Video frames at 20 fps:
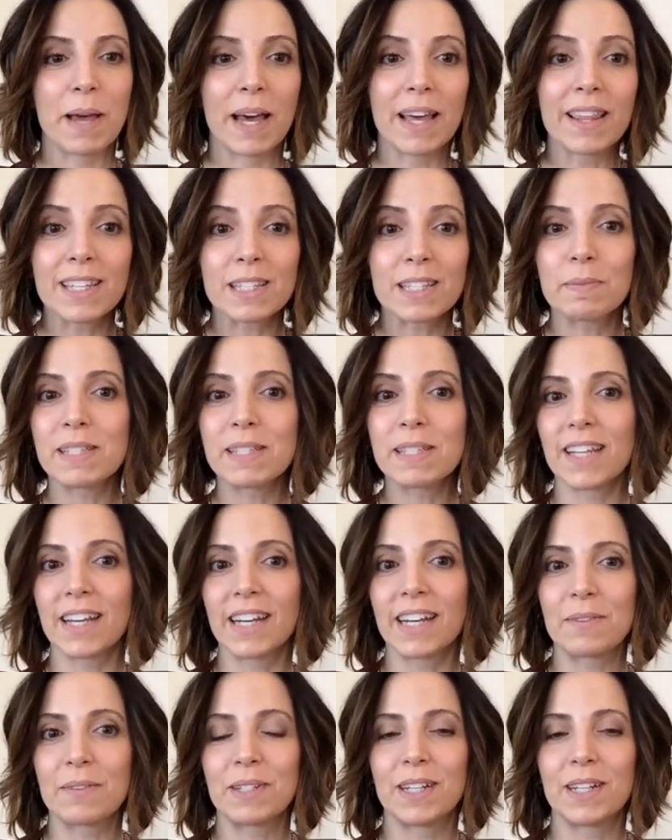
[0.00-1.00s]
Beth has been
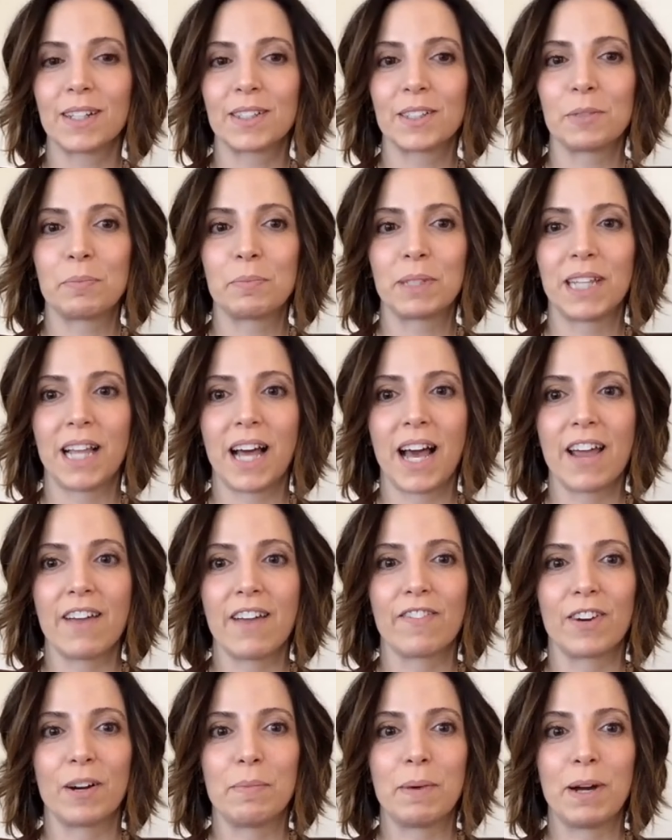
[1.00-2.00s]
studying with Dr.
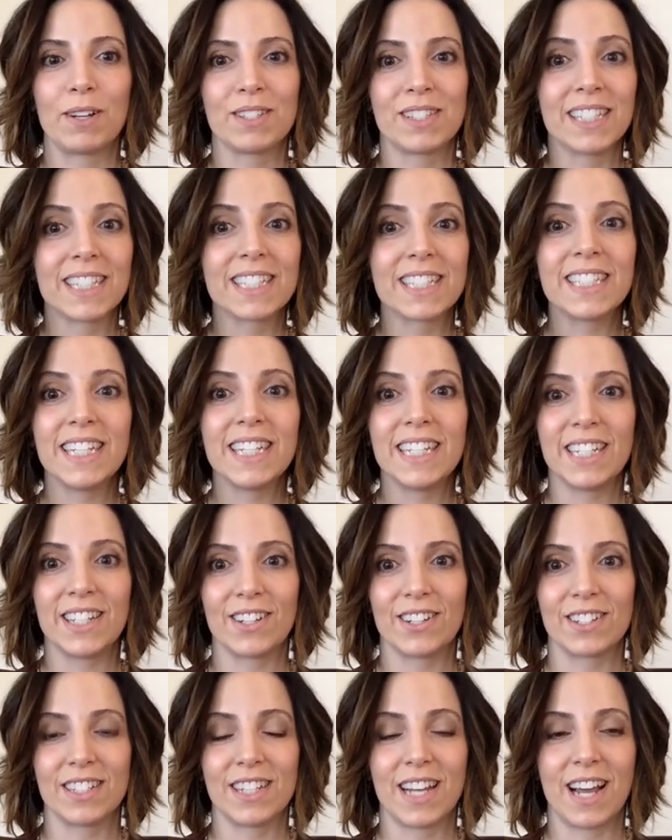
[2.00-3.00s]
Pillai for about 16
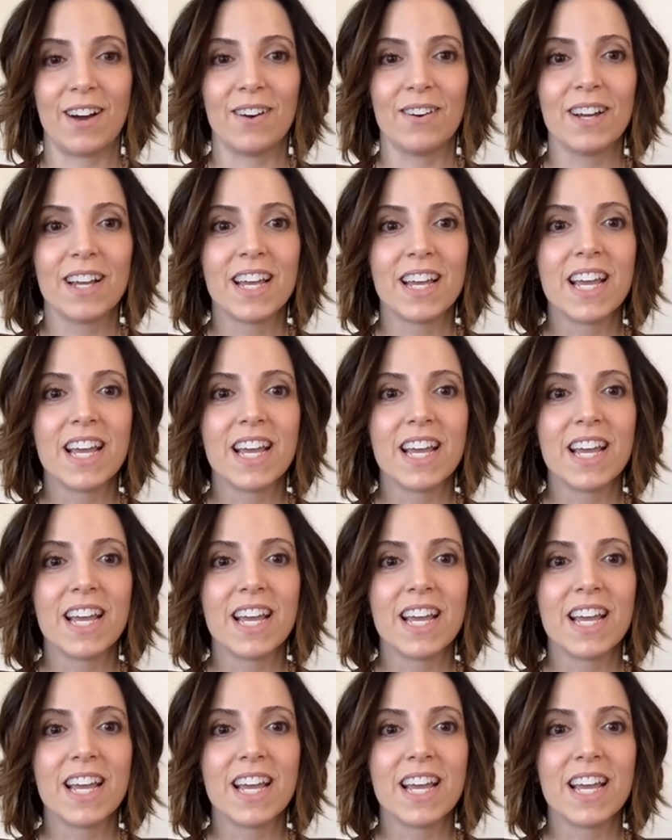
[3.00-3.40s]
years now.